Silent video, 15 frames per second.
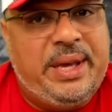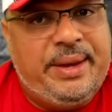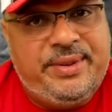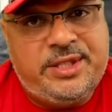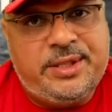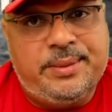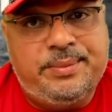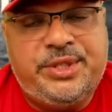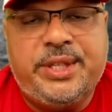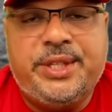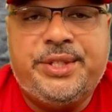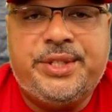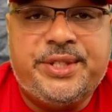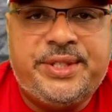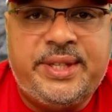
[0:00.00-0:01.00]
maybe some
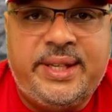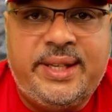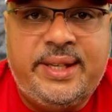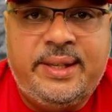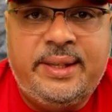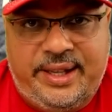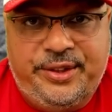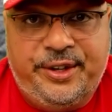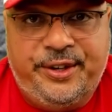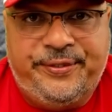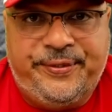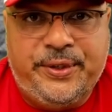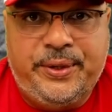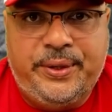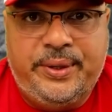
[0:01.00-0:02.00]
ginger tea in
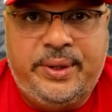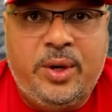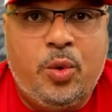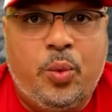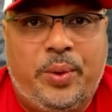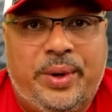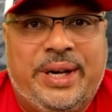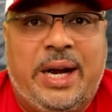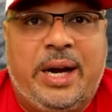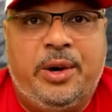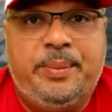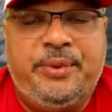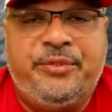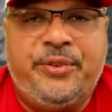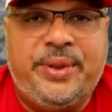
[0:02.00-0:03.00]
their food 1
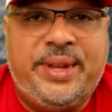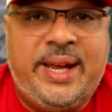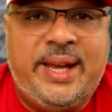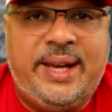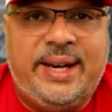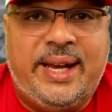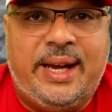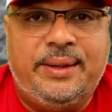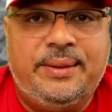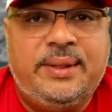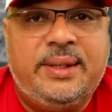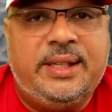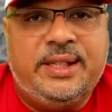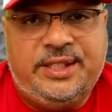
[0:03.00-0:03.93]
hour before they head out.